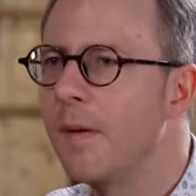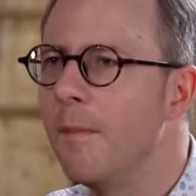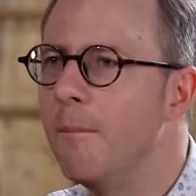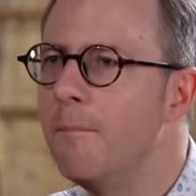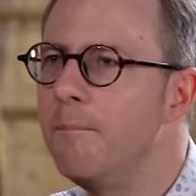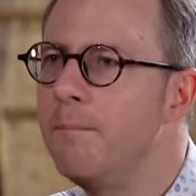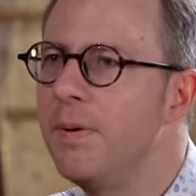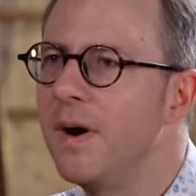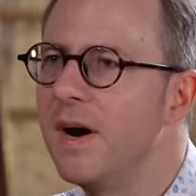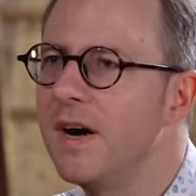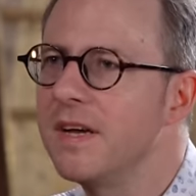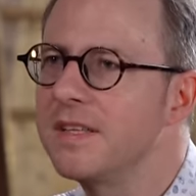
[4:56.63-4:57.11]

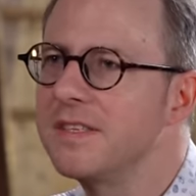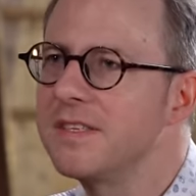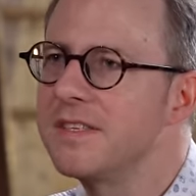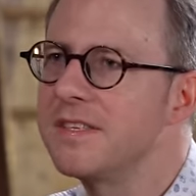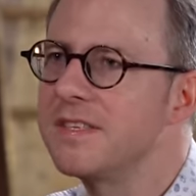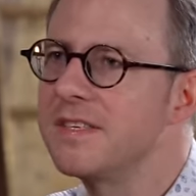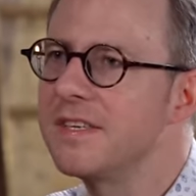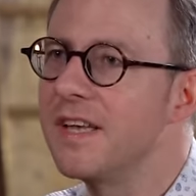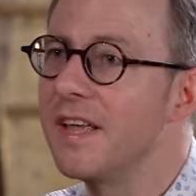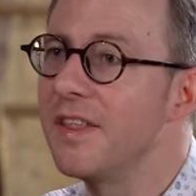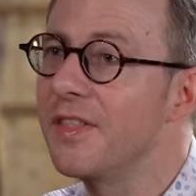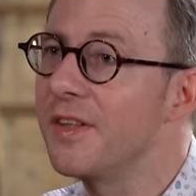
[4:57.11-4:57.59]

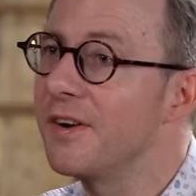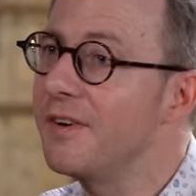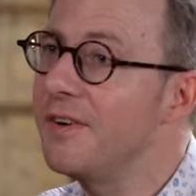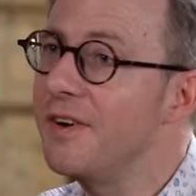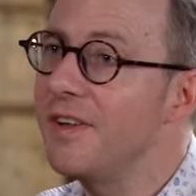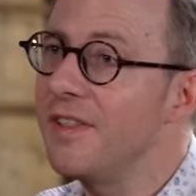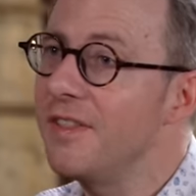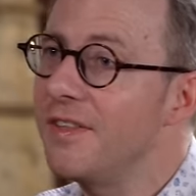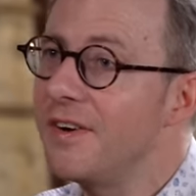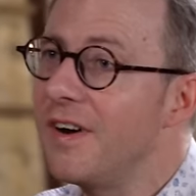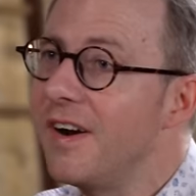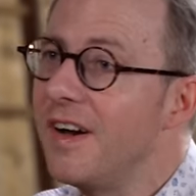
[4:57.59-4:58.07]
But
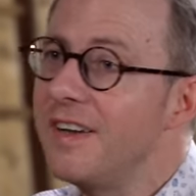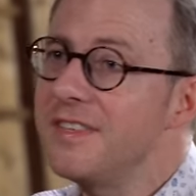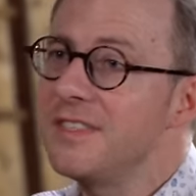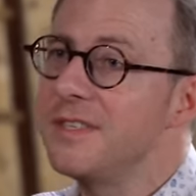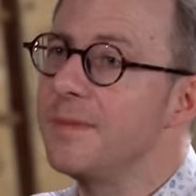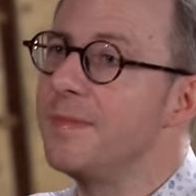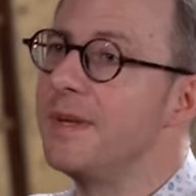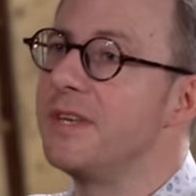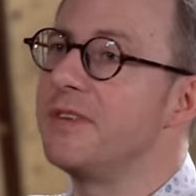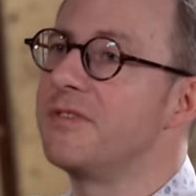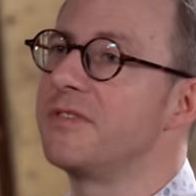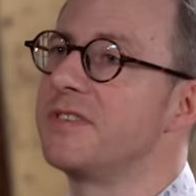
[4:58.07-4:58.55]
there are
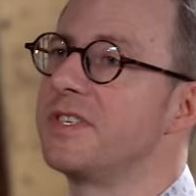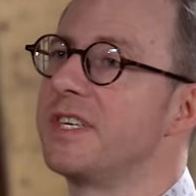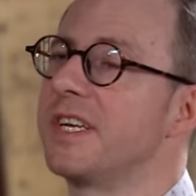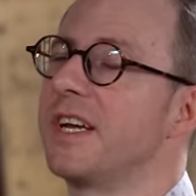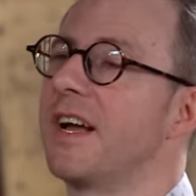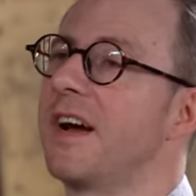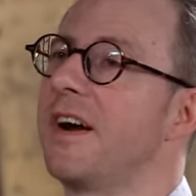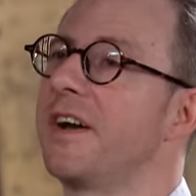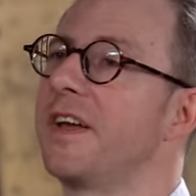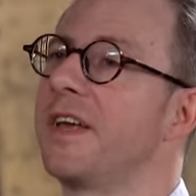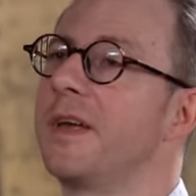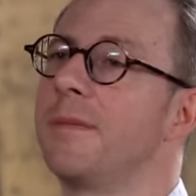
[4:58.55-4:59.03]
some
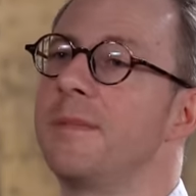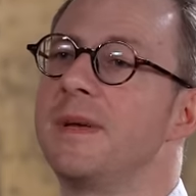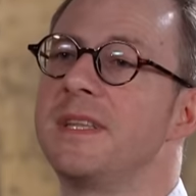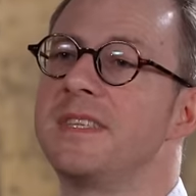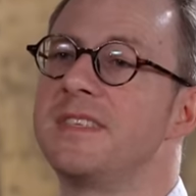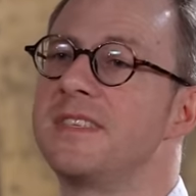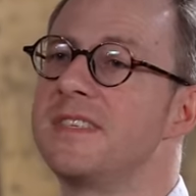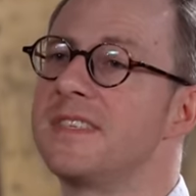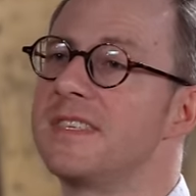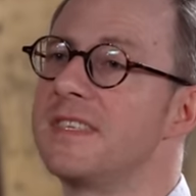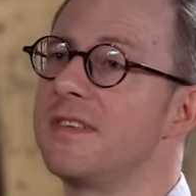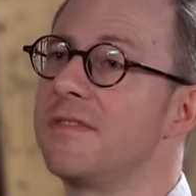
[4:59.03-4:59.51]
interesting
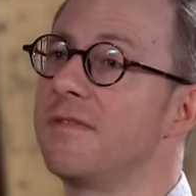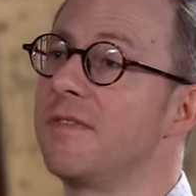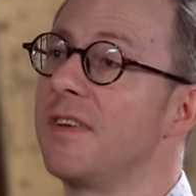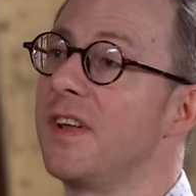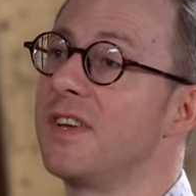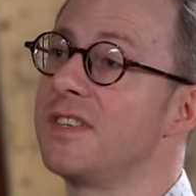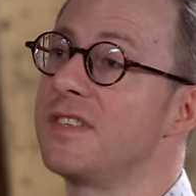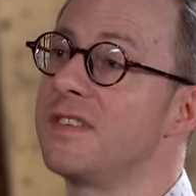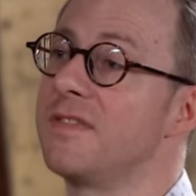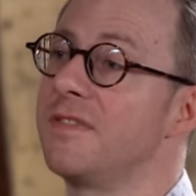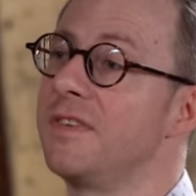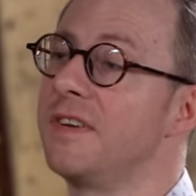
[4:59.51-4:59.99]
arguments the
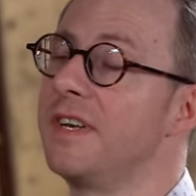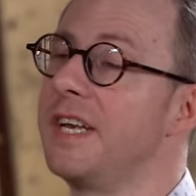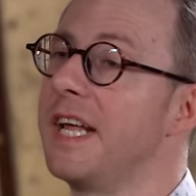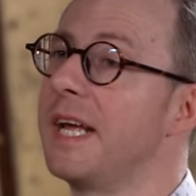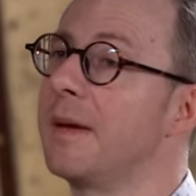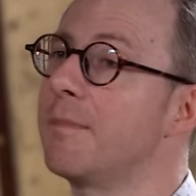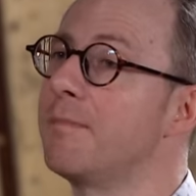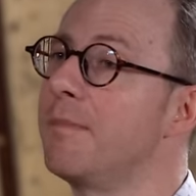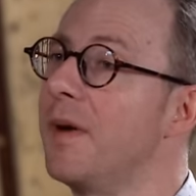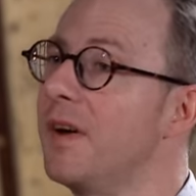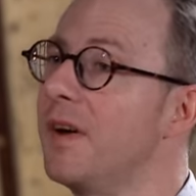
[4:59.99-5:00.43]
philosopher Nick